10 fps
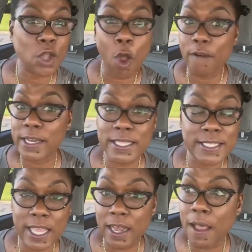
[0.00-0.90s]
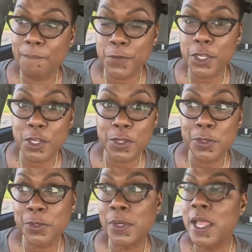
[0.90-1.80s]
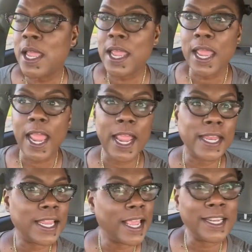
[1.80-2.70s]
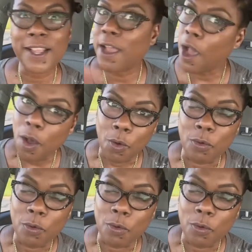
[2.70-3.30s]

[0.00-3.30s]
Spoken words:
already set up for you, and go.